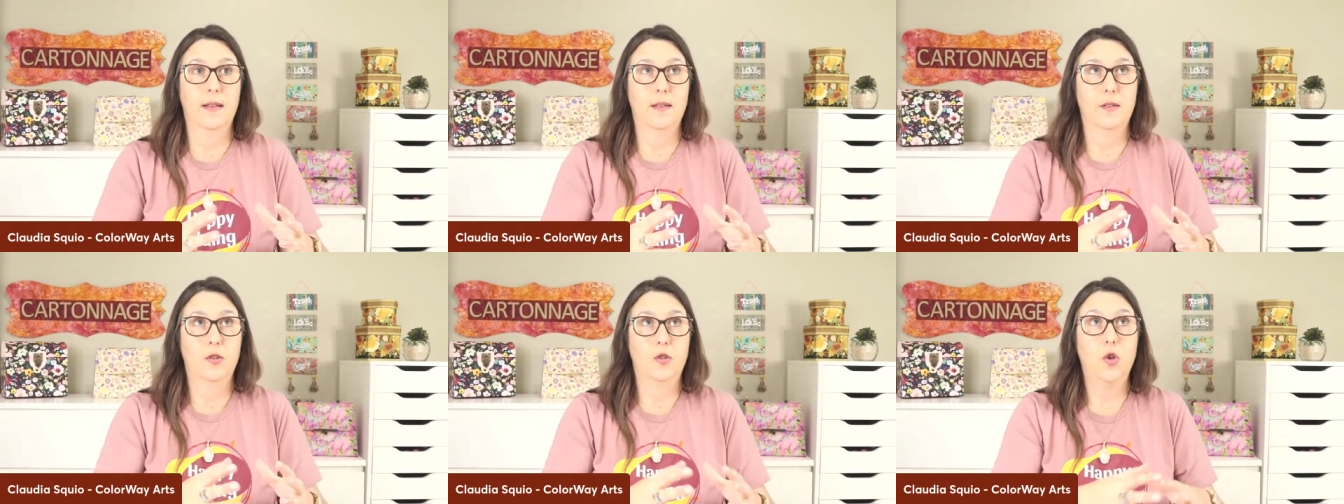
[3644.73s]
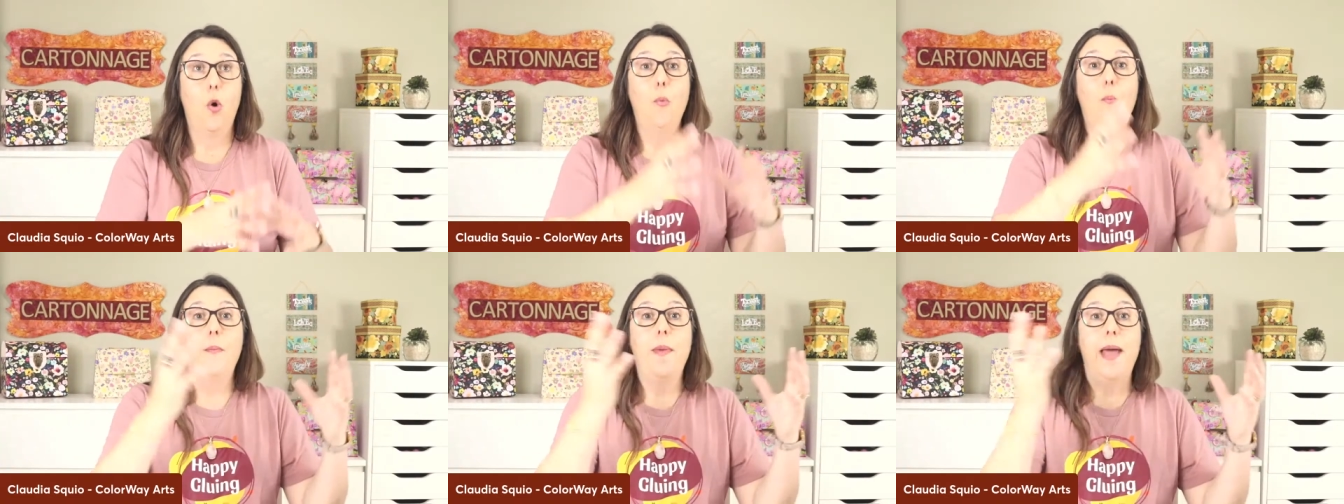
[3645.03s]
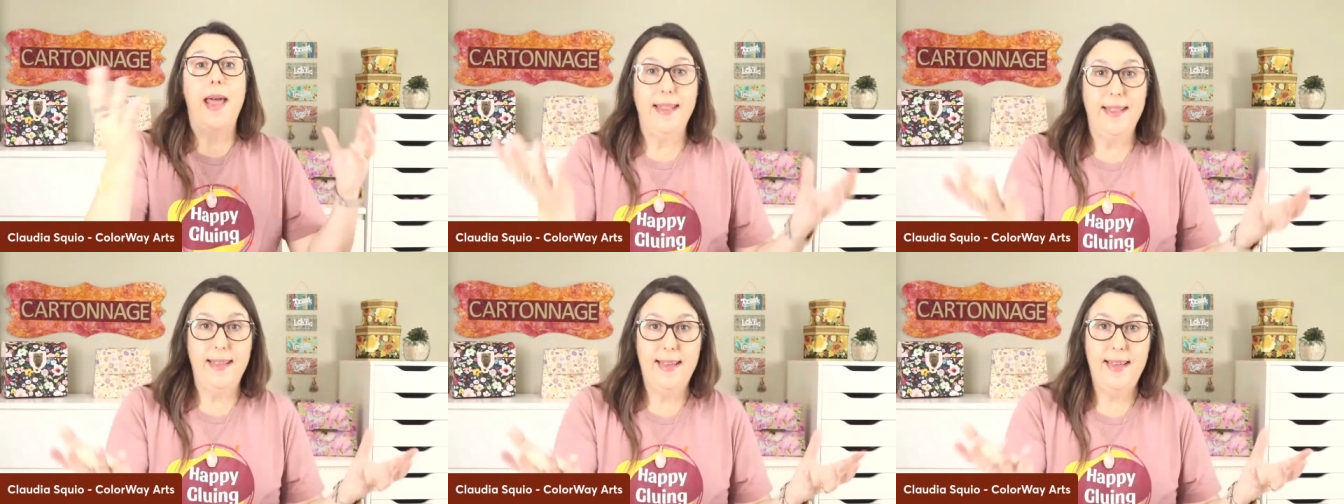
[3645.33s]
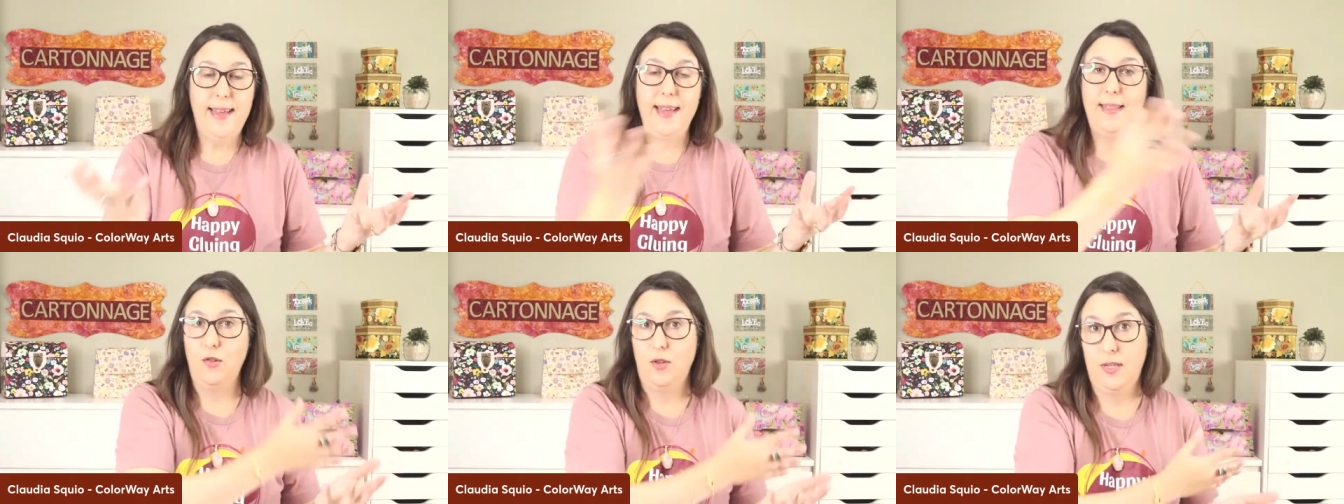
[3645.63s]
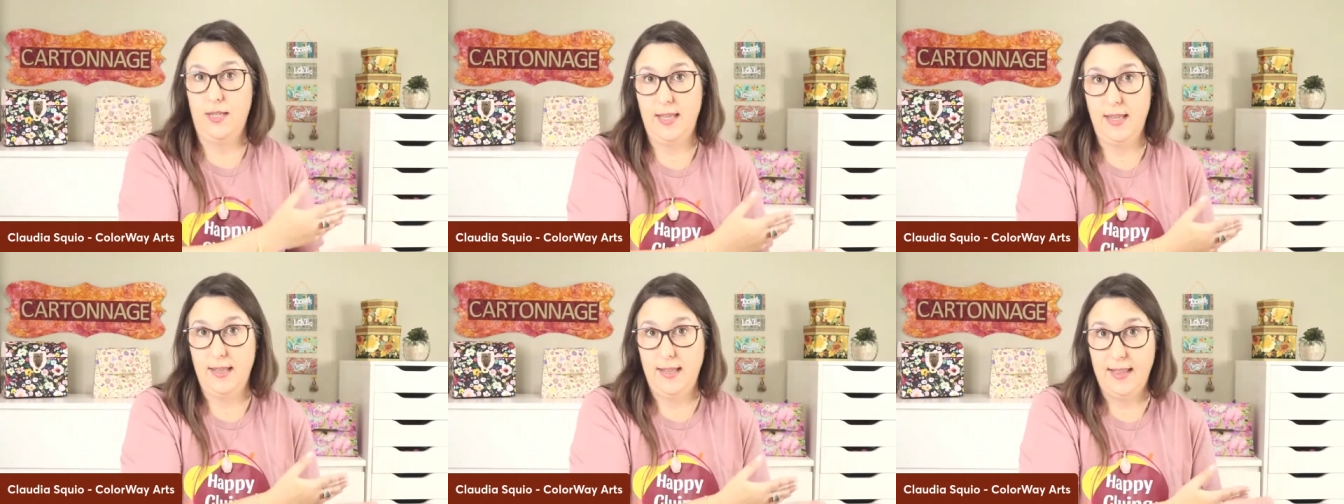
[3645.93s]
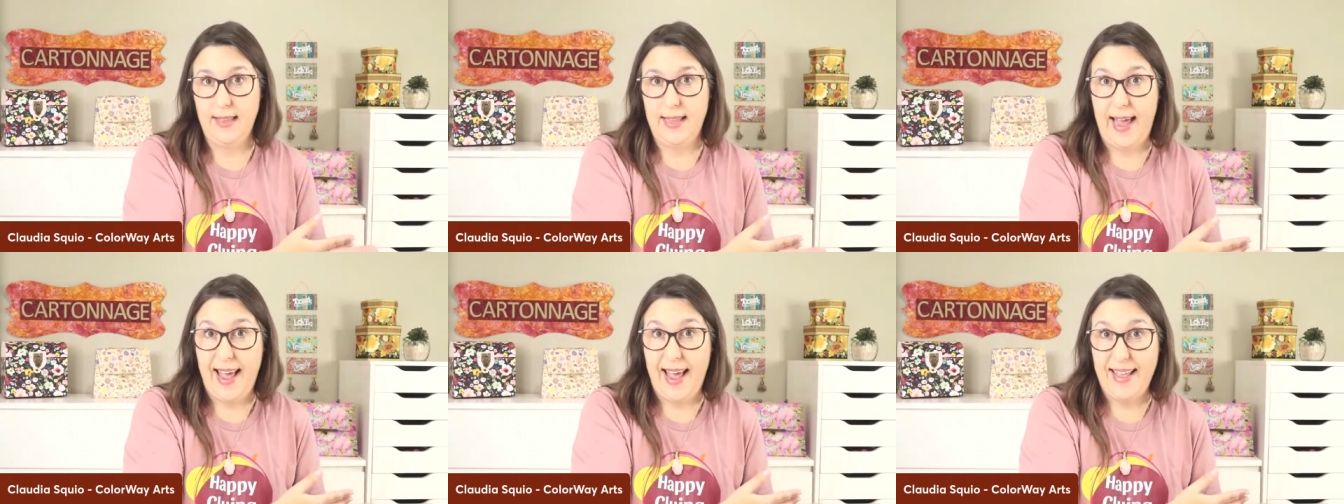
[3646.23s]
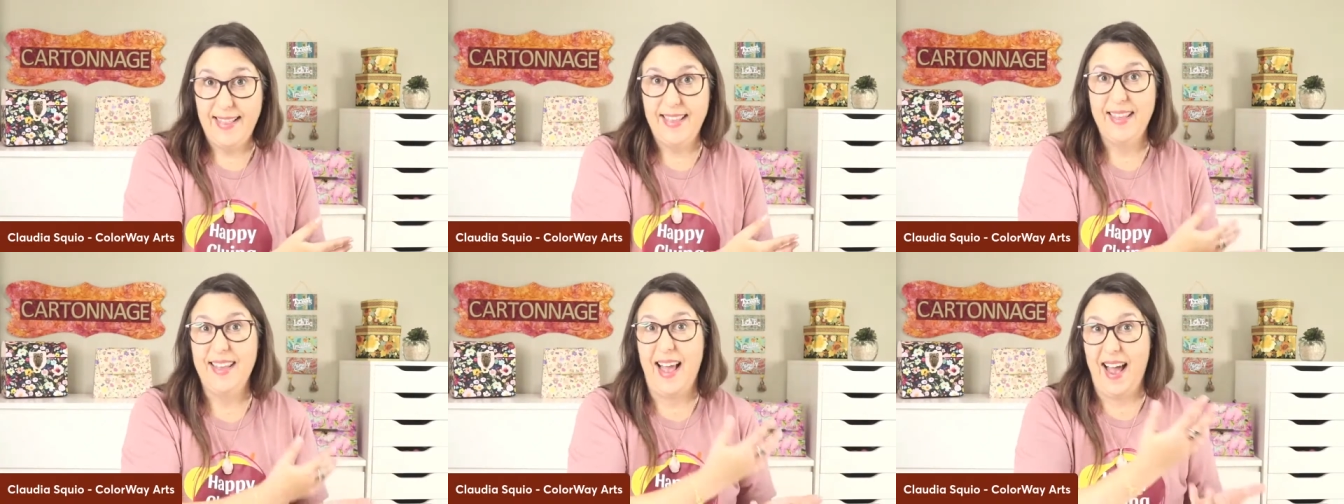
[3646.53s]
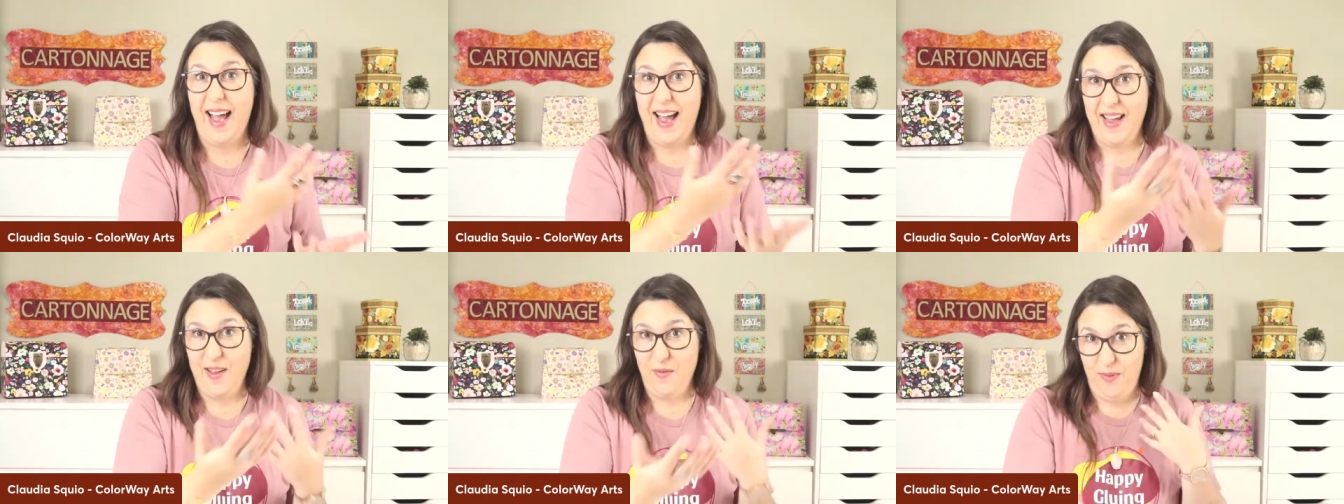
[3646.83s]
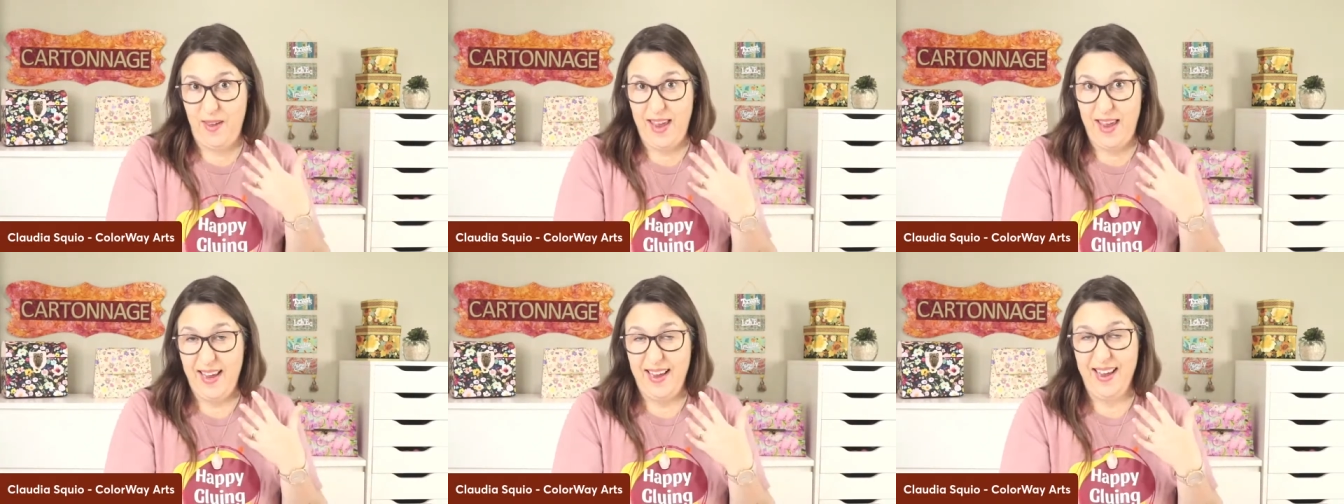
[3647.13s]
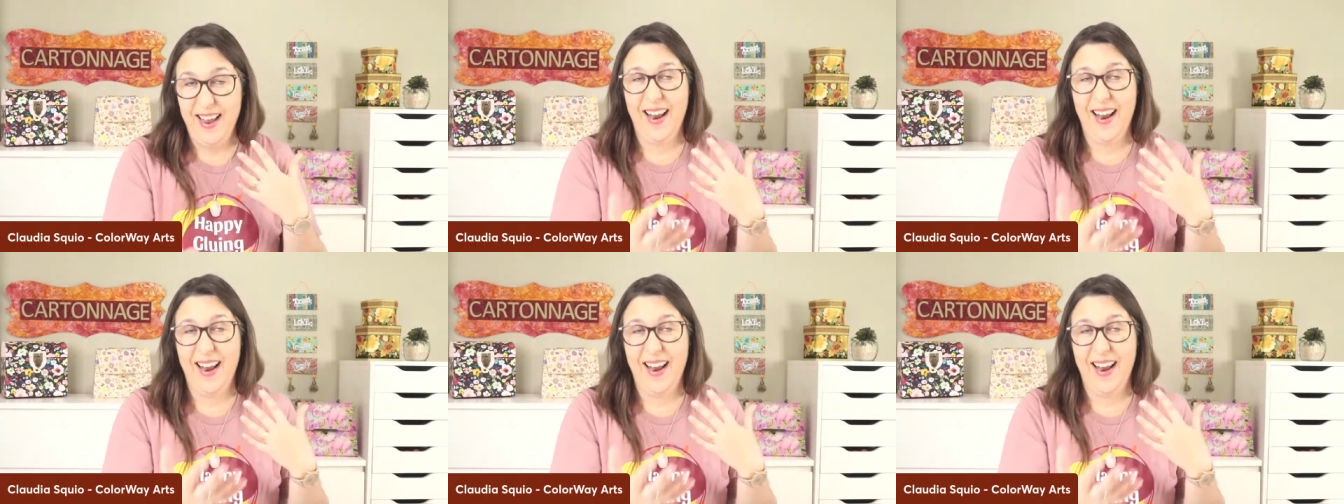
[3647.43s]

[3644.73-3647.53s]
so many interested in that i think